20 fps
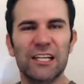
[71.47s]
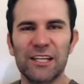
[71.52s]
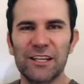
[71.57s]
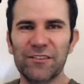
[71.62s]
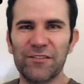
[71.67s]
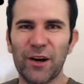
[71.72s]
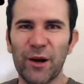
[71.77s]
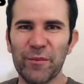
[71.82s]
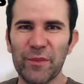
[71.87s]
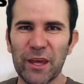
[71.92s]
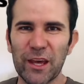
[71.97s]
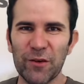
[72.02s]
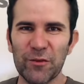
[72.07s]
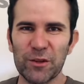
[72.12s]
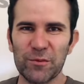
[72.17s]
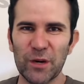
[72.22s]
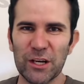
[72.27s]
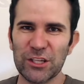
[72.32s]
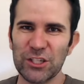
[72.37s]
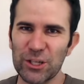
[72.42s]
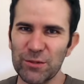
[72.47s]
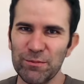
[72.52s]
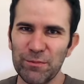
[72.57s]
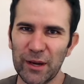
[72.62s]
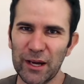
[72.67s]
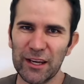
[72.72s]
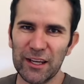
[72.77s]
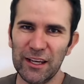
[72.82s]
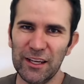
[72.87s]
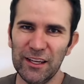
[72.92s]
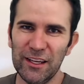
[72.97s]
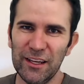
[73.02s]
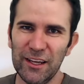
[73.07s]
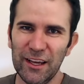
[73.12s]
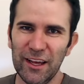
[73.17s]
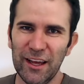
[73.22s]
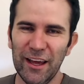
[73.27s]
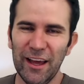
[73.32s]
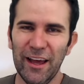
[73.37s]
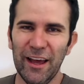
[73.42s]
if I'm there with my gym buddy,
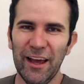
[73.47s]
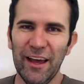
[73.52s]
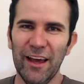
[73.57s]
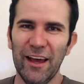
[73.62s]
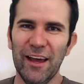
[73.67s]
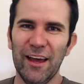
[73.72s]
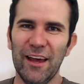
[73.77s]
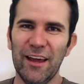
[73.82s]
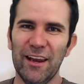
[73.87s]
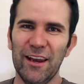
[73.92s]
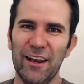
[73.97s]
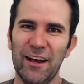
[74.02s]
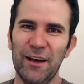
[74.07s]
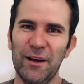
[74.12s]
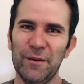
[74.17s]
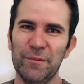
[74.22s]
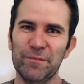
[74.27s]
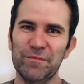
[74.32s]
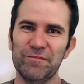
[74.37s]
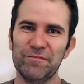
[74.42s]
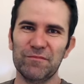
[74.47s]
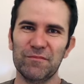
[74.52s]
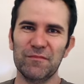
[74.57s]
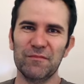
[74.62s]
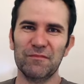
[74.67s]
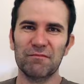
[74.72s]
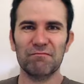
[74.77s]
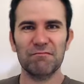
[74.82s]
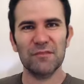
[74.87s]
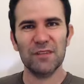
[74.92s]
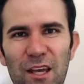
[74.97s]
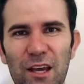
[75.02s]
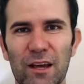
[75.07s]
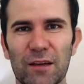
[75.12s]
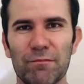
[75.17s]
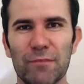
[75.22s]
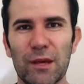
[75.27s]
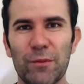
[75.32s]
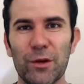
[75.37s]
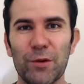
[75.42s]
and um,
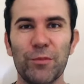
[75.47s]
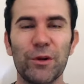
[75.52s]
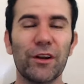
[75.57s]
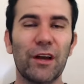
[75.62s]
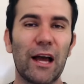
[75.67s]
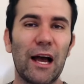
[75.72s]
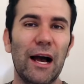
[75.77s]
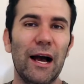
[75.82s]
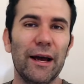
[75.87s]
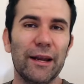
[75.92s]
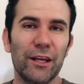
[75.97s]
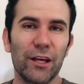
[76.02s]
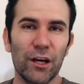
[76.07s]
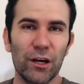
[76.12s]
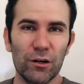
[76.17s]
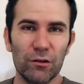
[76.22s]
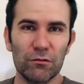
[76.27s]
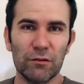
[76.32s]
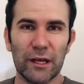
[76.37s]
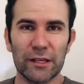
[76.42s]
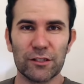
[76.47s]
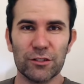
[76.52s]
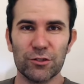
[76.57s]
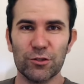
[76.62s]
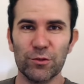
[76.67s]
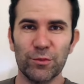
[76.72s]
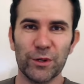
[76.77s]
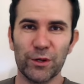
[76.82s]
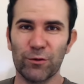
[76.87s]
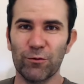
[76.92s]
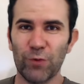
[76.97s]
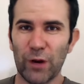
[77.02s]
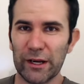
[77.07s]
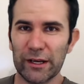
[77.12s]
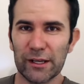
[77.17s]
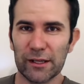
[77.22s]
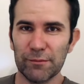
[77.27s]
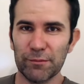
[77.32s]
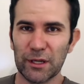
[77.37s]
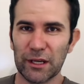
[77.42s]
yeah, maybe a bit of cardio. Like to do a bit of
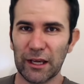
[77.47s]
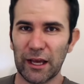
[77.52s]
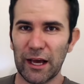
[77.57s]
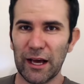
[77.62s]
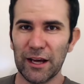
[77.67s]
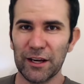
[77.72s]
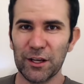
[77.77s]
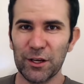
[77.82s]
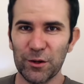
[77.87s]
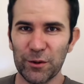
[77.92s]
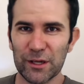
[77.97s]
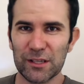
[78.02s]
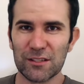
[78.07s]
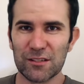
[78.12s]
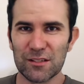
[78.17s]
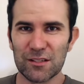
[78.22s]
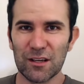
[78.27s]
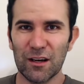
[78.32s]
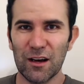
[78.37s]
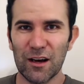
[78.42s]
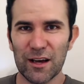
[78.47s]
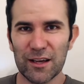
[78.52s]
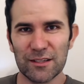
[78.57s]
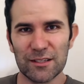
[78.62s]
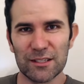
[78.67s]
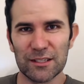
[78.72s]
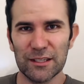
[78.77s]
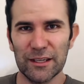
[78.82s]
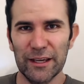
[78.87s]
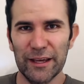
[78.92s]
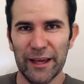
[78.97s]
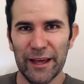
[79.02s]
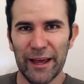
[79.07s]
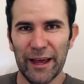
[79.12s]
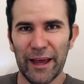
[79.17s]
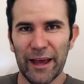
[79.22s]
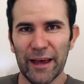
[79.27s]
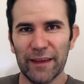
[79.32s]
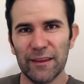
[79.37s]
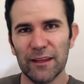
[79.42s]
running, bit of cardio exercise,
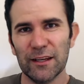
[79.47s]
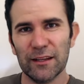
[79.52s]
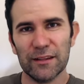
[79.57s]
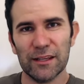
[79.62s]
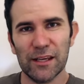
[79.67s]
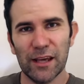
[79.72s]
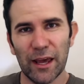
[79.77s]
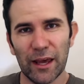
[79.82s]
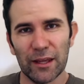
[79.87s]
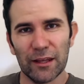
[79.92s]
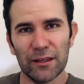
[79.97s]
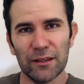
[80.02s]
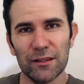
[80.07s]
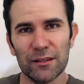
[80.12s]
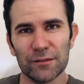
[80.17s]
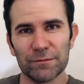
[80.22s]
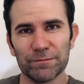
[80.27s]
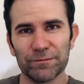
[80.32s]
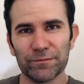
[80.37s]
and then at the end.